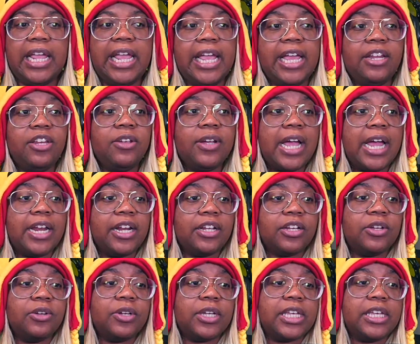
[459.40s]
You got it
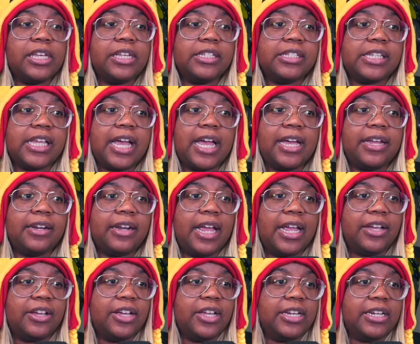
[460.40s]
gooky inside.
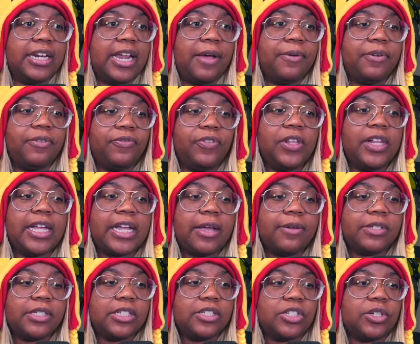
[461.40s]
I couldn't. I would feel like
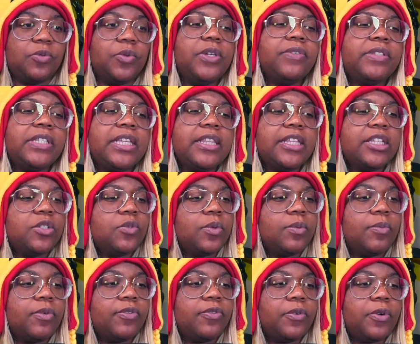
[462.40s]
I was legit. We've seen this
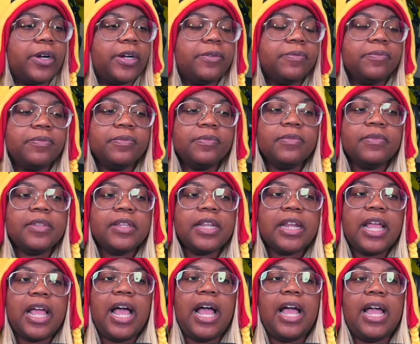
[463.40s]
one before.
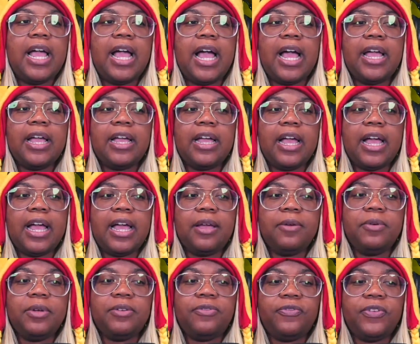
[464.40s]

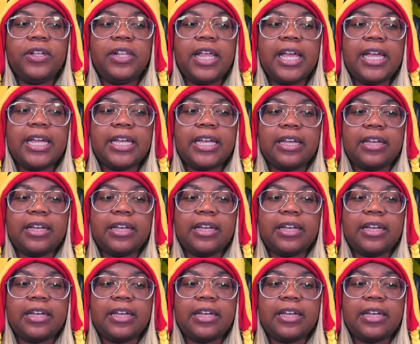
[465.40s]
I would feel like